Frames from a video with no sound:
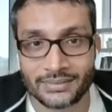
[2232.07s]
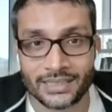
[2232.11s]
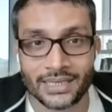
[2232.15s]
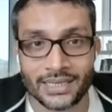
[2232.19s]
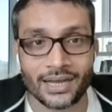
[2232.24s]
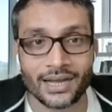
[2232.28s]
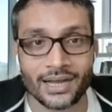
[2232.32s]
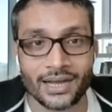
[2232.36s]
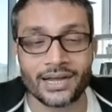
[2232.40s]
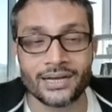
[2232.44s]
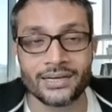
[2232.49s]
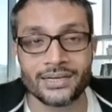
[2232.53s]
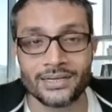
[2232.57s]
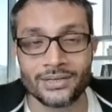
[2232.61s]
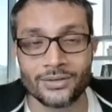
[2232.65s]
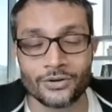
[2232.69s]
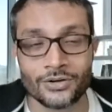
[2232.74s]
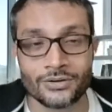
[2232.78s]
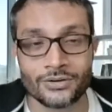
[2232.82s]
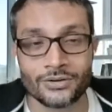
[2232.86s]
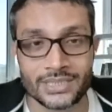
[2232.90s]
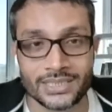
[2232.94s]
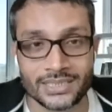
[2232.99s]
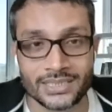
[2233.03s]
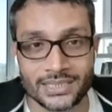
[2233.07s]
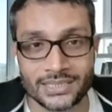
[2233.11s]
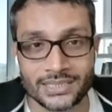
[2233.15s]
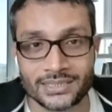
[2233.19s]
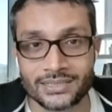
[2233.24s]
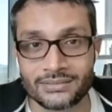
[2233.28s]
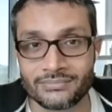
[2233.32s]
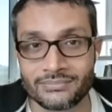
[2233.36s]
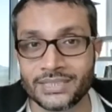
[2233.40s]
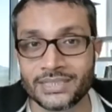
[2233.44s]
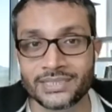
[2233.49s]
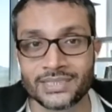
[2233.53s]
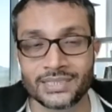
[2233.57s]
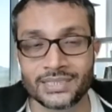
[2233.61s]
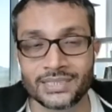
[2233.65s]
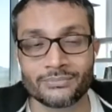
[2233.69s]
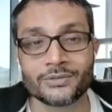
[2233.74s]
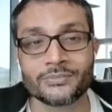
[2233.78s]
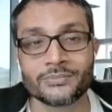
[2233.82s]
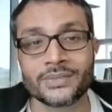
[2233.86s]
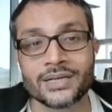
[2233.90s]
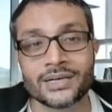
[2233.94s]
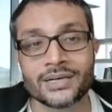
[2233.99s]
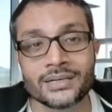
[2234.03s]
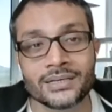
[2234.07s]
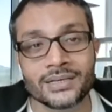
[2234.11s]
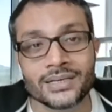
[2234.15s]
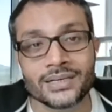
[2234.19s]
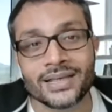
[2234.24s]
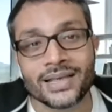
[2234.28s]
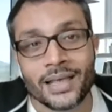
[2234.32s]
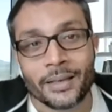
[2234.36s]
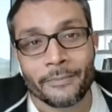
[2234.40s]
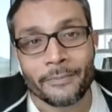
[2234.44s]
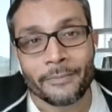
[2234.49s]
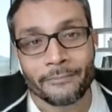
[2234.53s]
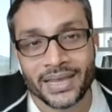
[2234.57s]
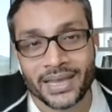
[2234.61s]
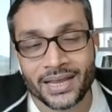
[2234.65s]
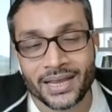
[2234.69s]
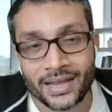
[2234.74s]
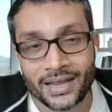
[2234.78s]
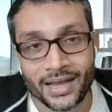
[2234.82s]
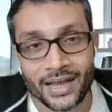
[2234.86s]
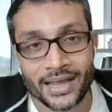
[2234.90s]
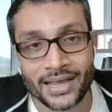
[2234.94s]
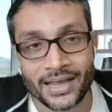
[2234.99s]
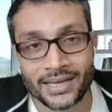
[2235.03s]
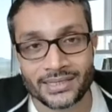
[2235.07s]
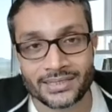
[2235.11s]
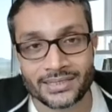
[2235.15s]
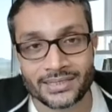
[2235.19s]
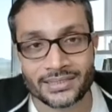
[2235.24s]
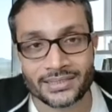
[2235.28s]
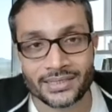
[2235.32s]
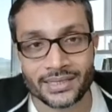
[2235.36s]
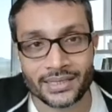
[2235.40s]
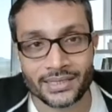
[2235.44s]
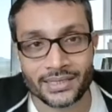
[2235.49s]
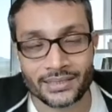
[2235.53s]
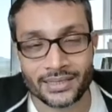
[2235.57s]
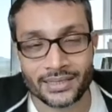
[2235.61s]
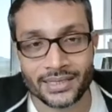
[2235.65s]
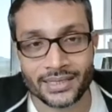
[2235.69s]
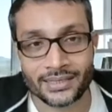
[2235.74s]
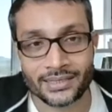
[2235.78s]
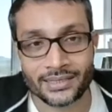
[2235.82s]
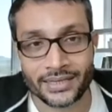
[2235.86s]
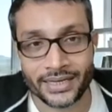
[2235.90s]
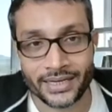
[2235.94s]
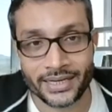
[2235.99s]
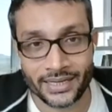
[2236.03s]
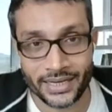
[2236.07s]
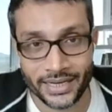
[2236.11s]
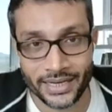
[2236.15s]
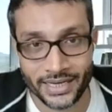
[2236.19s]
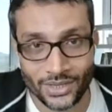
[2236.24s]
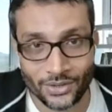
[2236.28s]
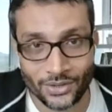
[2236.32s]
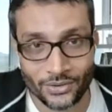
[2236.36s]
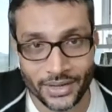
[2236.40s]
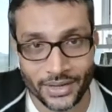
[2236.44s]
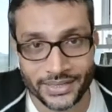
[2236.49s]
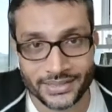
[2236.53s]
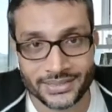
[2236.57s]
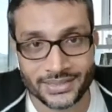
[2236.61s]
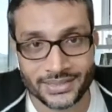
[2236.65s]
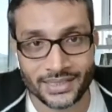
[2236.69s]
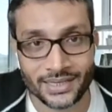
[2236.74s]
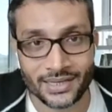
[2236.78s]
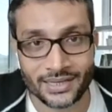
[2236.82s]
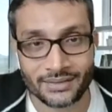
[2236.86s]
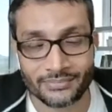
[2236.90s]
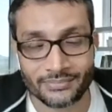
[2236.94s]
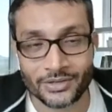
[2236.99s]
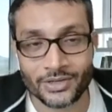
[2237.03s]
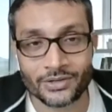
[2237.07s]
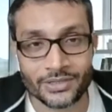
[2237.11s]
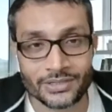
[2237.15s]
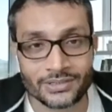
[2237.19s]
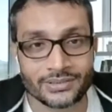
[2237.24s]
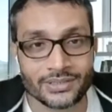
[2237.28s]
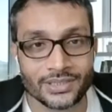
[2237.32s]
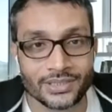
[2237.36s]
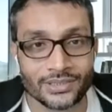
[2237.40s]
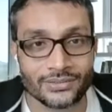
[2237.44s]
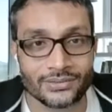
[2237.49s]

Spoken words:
We are in conversation with some of the big guys in Indonesia, because